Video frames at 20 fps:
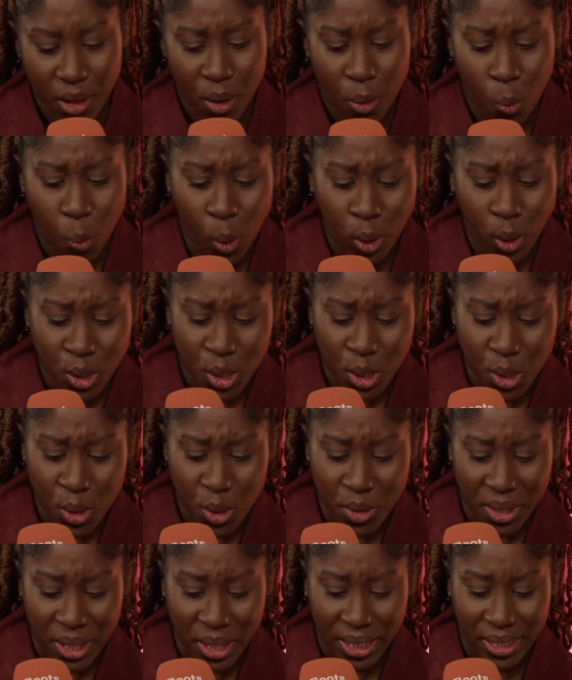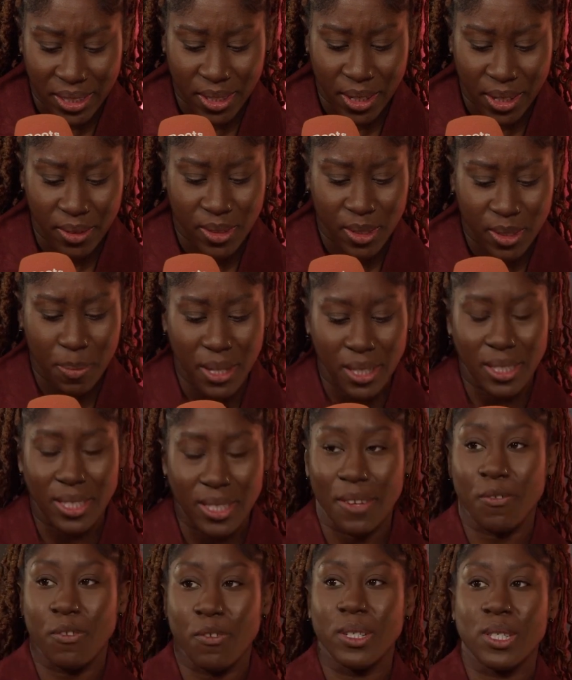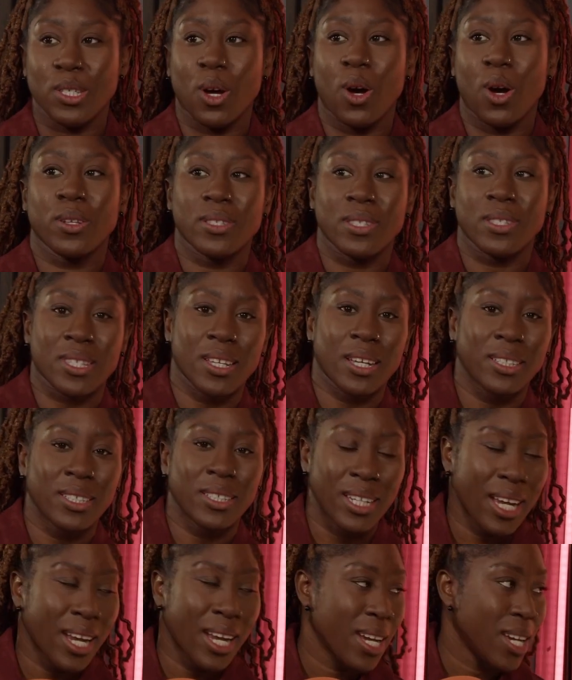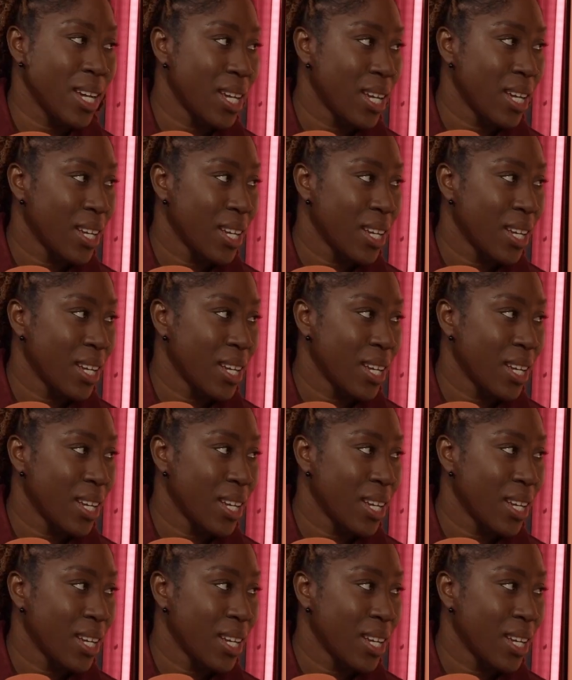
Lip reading: what do you think is going to be the difference on Sunday?